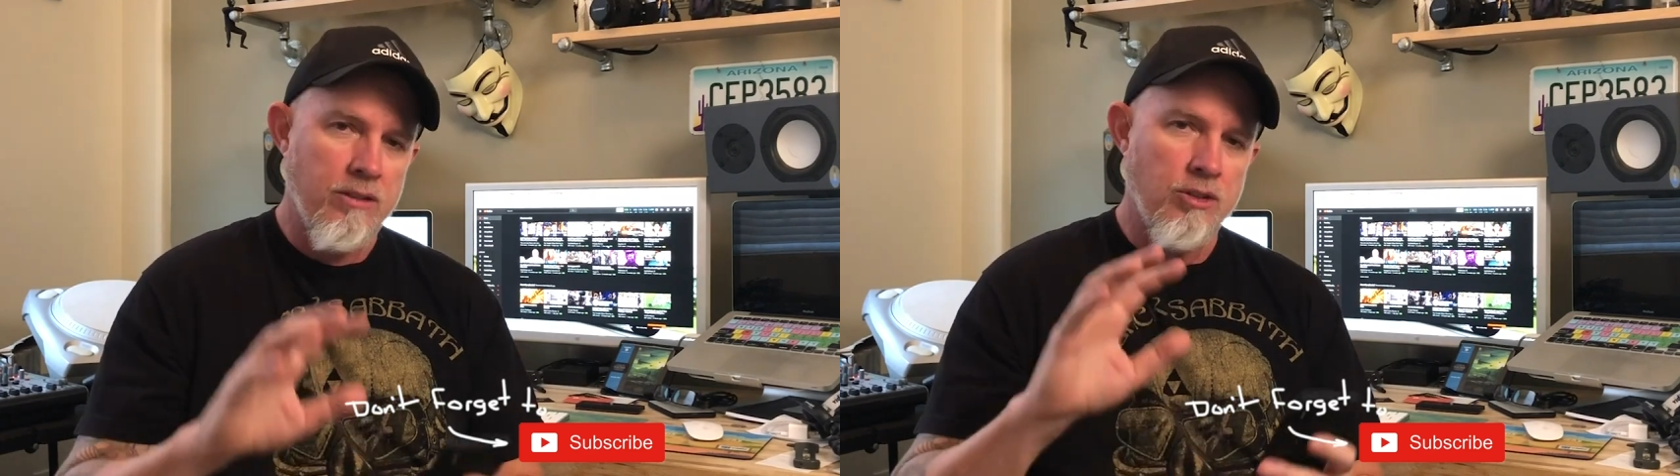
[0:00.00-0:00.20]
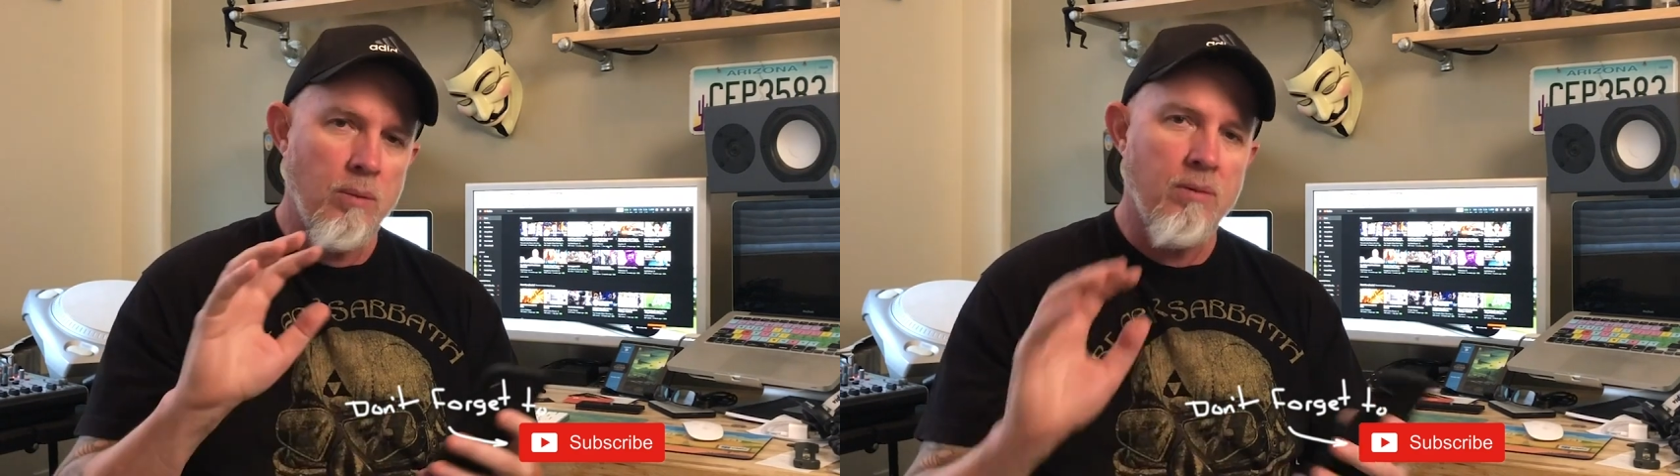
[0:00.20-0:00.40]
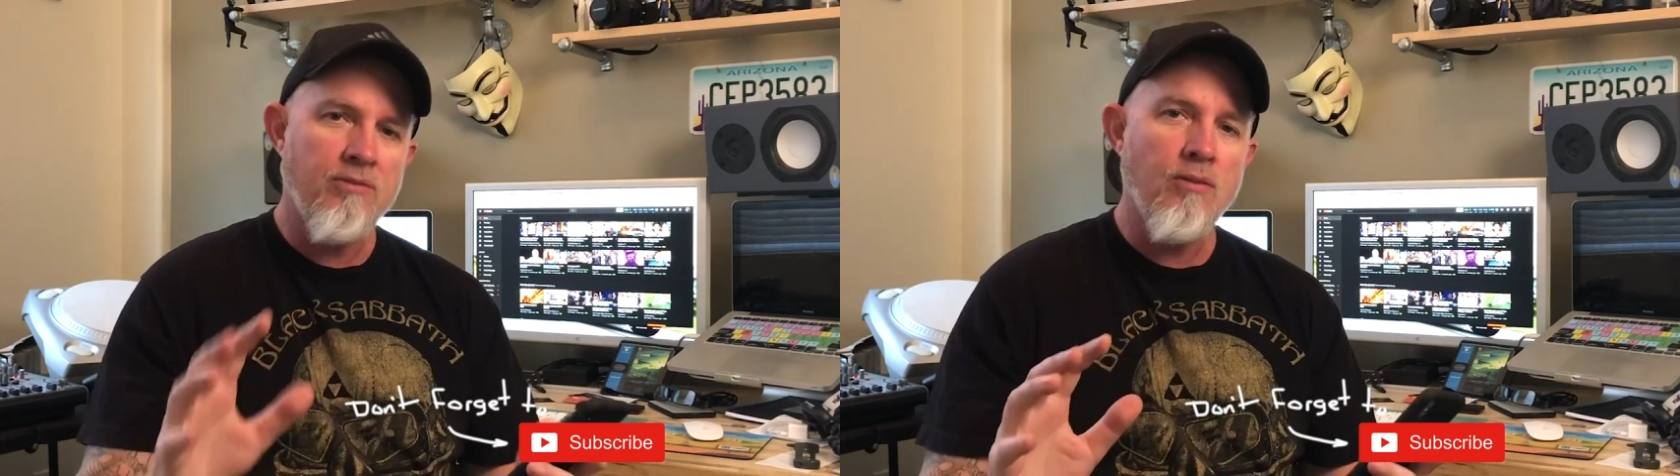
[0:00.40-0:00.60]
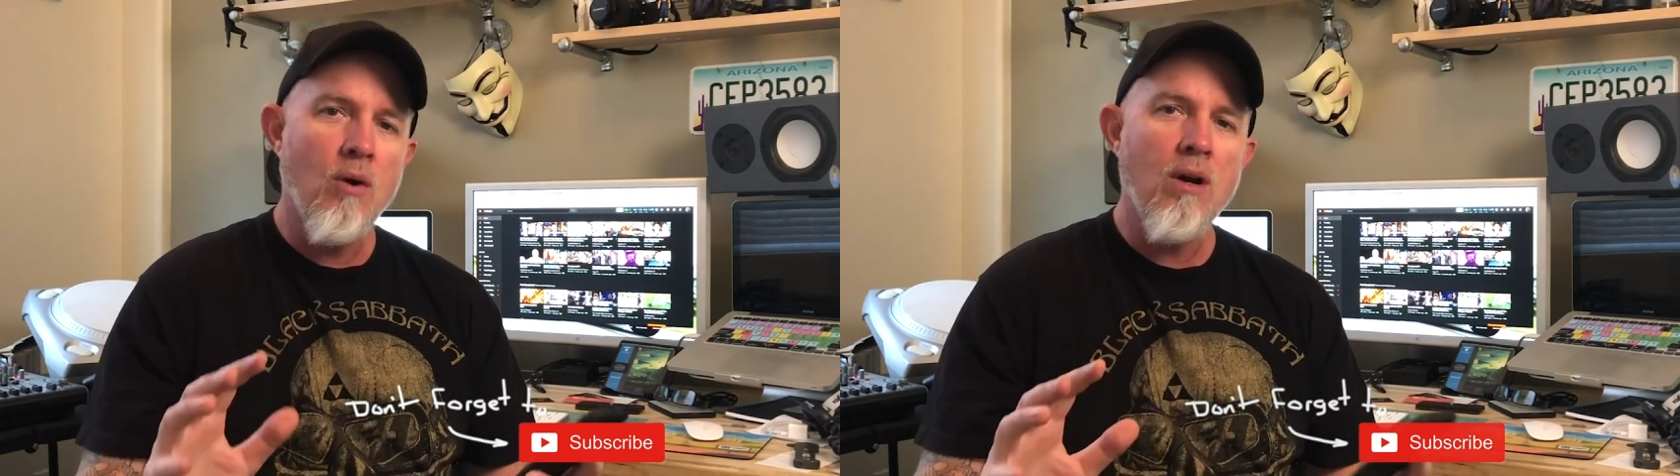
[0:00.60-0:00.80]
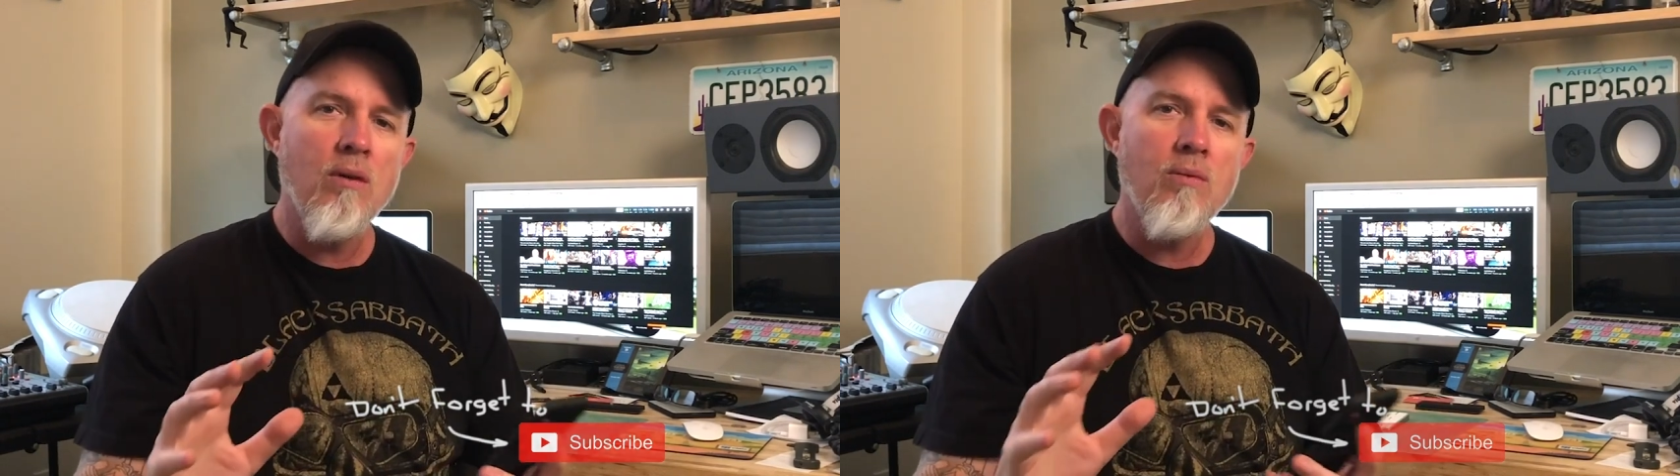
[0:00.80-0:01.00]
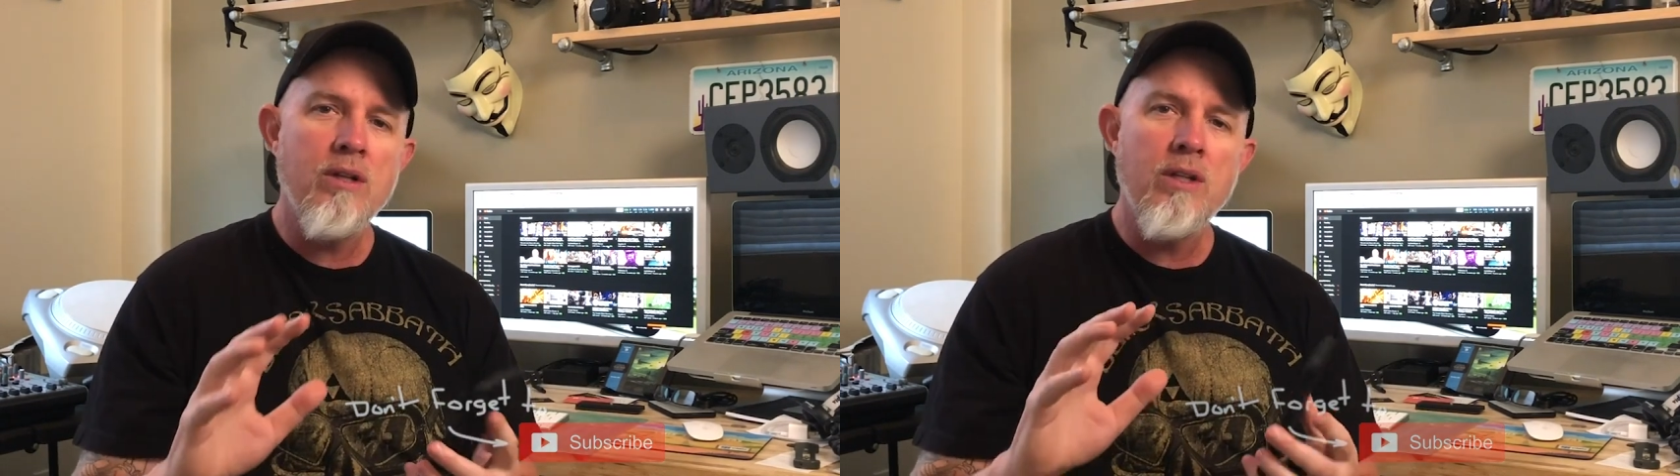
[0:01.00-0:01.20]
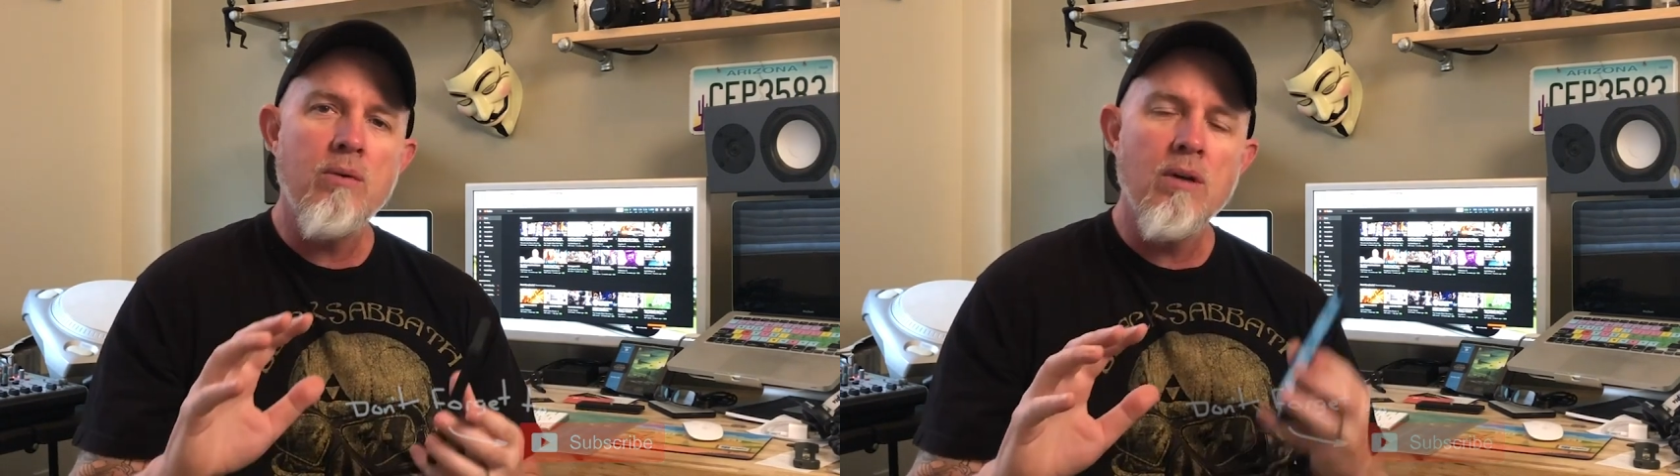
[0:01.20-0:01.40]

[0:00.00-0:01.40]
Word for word: So before, when you